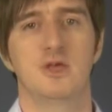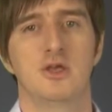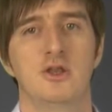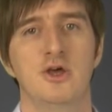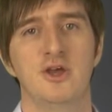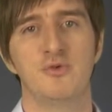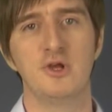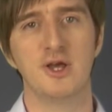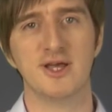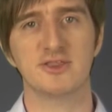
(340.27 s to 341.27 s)
Now, if we
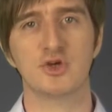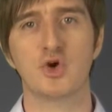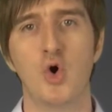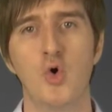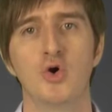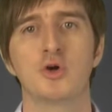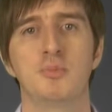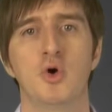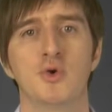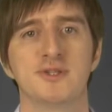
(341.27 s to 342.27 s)
look at the core
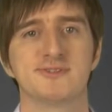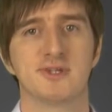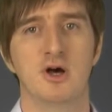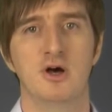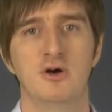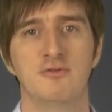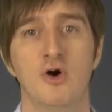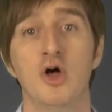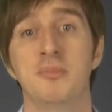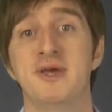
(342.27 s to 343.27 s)
components of
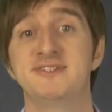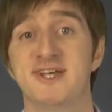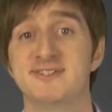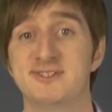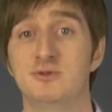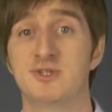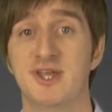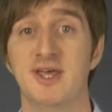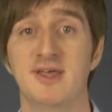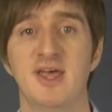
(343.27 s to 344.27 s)
on-page SEO
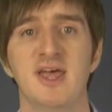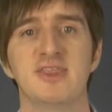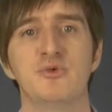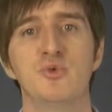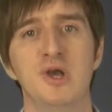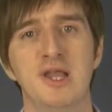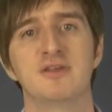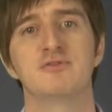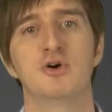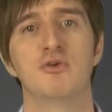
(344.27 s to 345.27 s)
today, they really
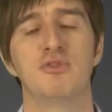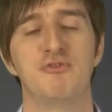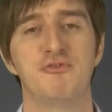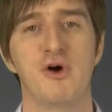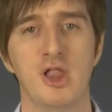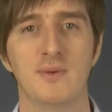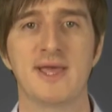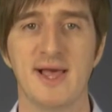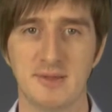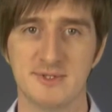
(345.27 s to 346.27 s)
involve the
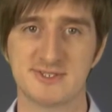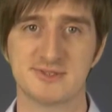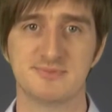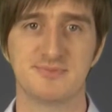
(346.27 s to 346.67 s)
following elements.